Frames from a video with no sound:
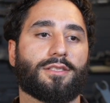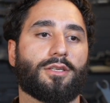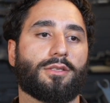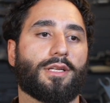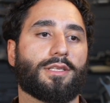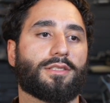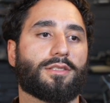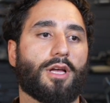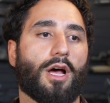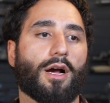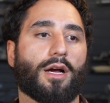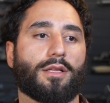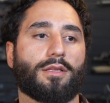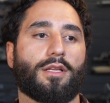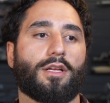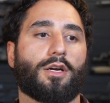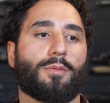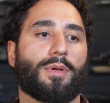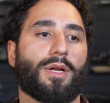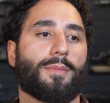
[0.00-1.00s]
So let's talk a
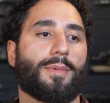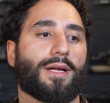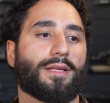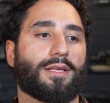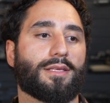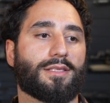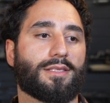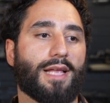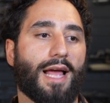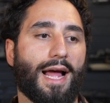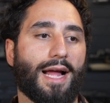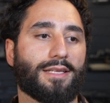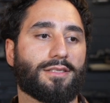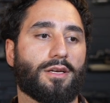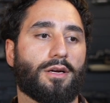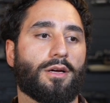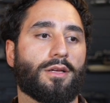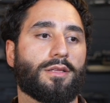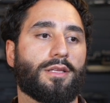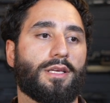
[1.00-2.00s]
little bit about the stats
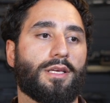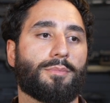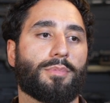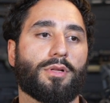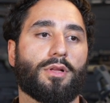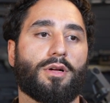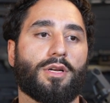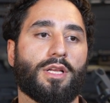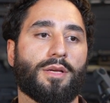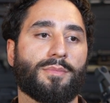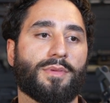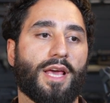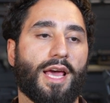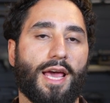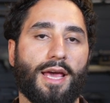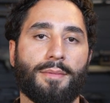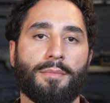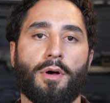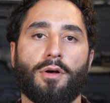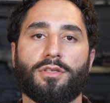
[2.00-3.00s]
on the Polonium
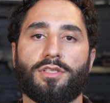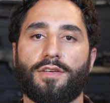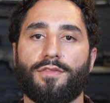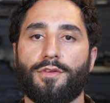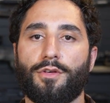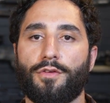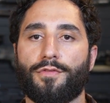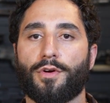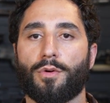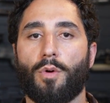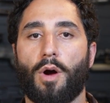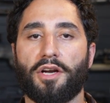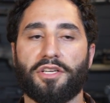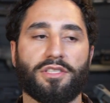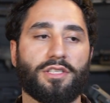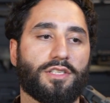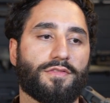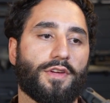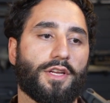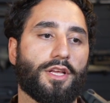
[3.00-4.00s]
K. Most of you, if you're
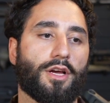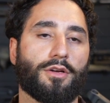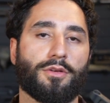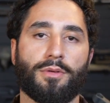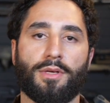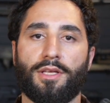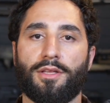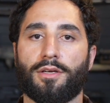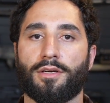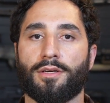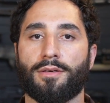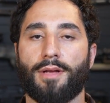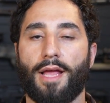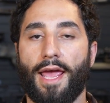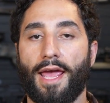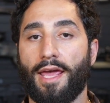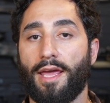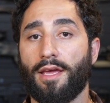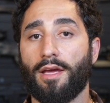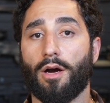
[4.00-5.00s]
watching this video, you either
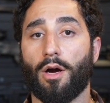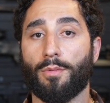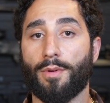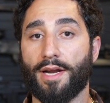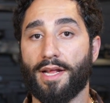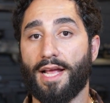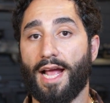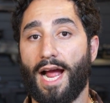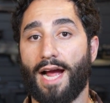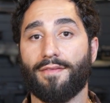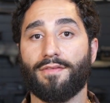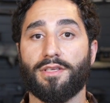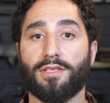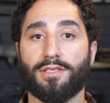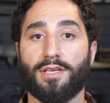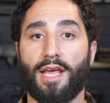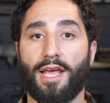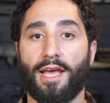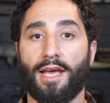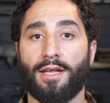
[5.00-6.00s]
A, already have this
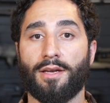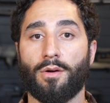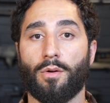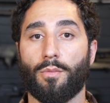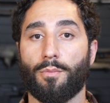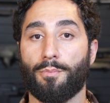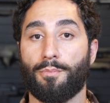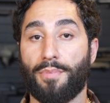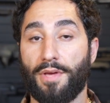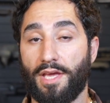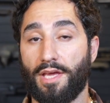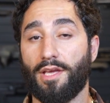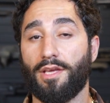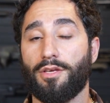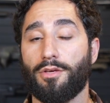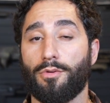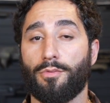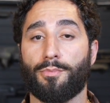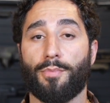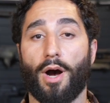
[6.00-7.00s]
can, B,
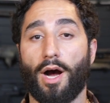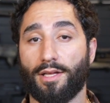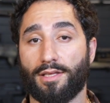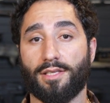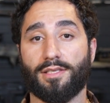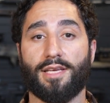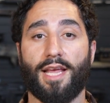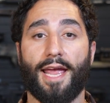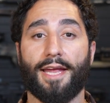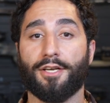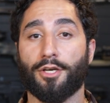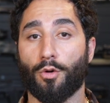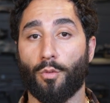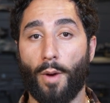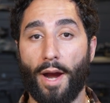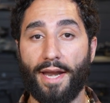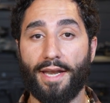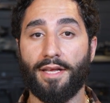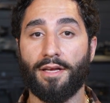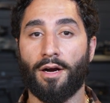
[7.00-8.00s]
you bought this can, you're
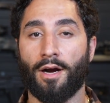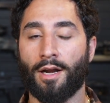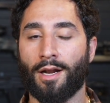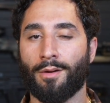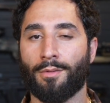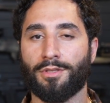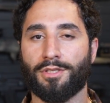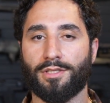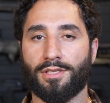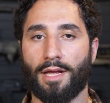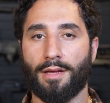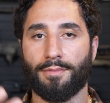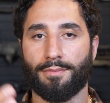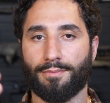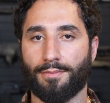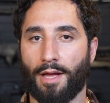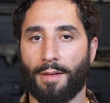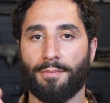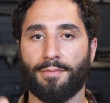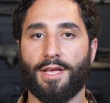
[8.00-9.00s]
waiting on it, which is
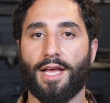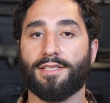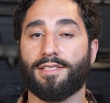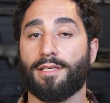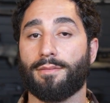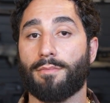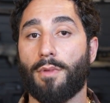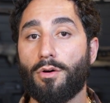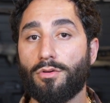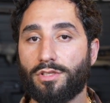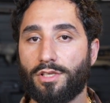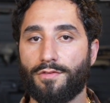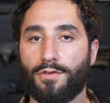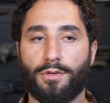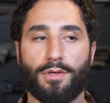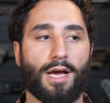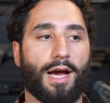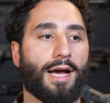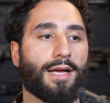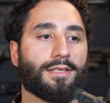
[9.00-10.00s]
I'm guessing most of you
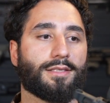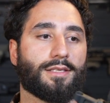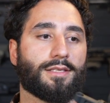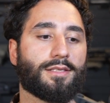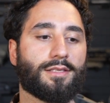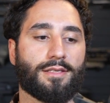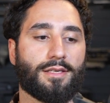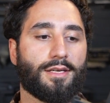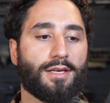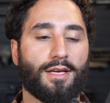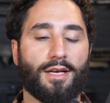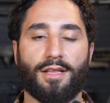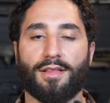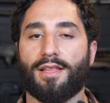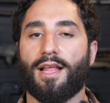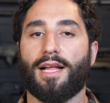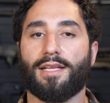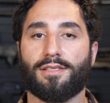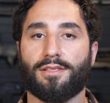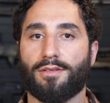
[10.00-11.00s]
guys, because
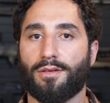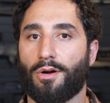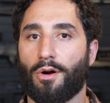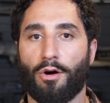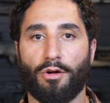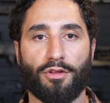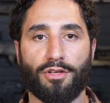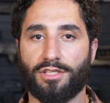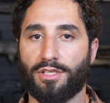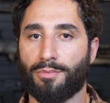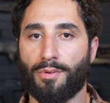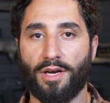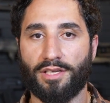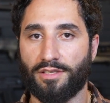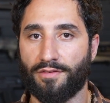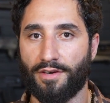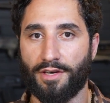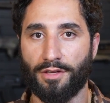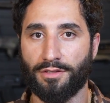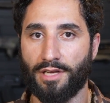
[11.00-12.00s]
that's all the
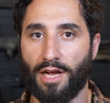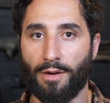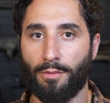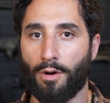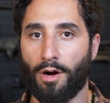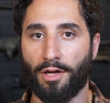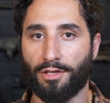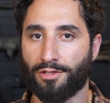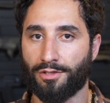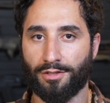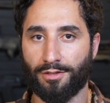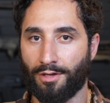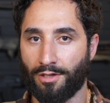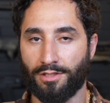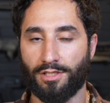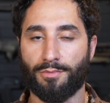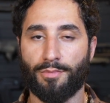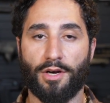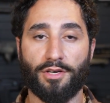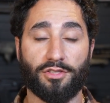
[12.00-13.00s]
suppressor videos I watch or on
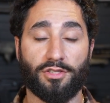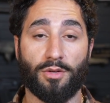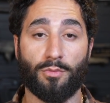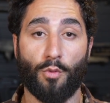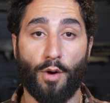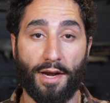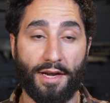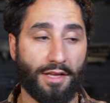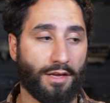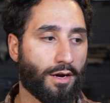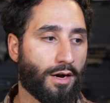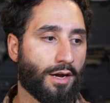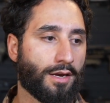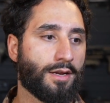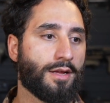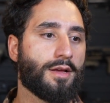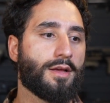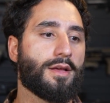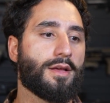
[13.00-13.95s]
suppressors I'm waiting on.